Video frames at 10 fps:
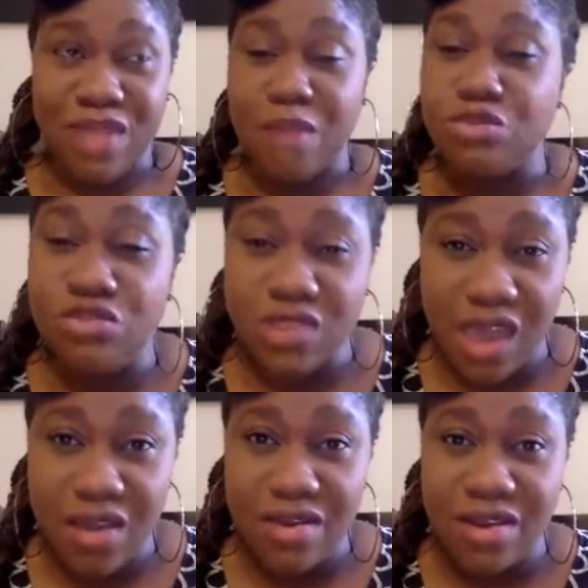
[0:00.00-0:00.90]
I'm too
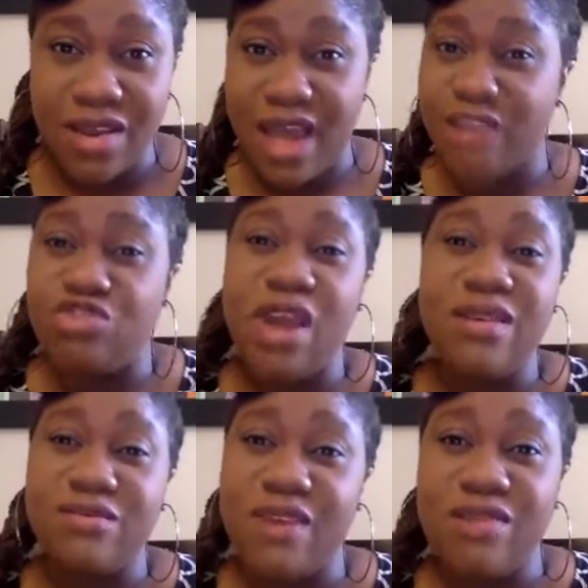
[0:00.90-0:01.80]
scared. I tried
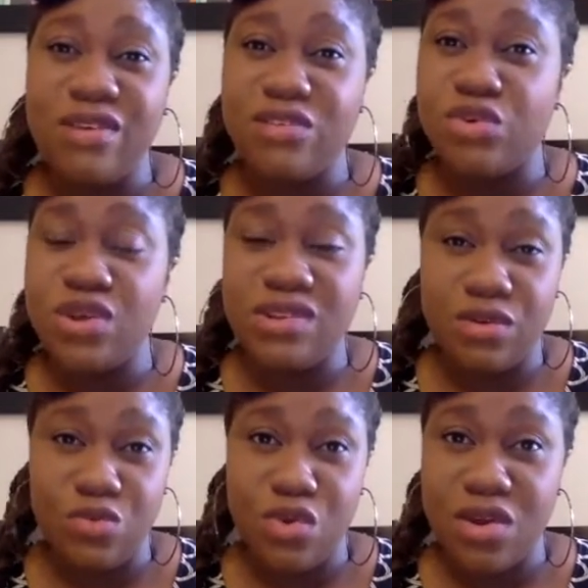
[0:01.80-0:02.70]
it 5 years ago, it
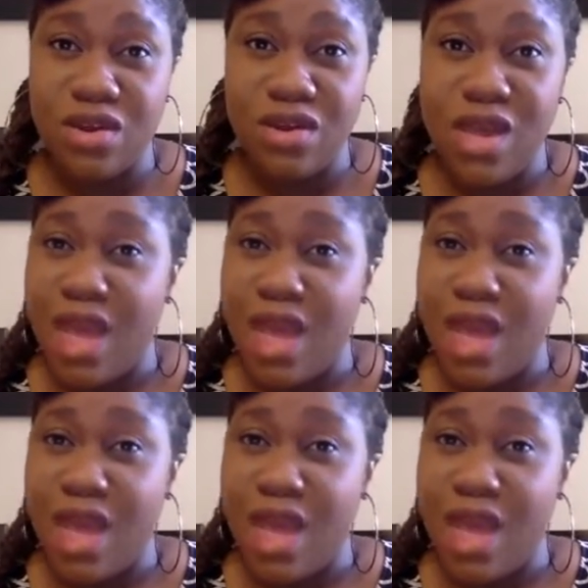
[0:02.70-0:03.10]
didn't work.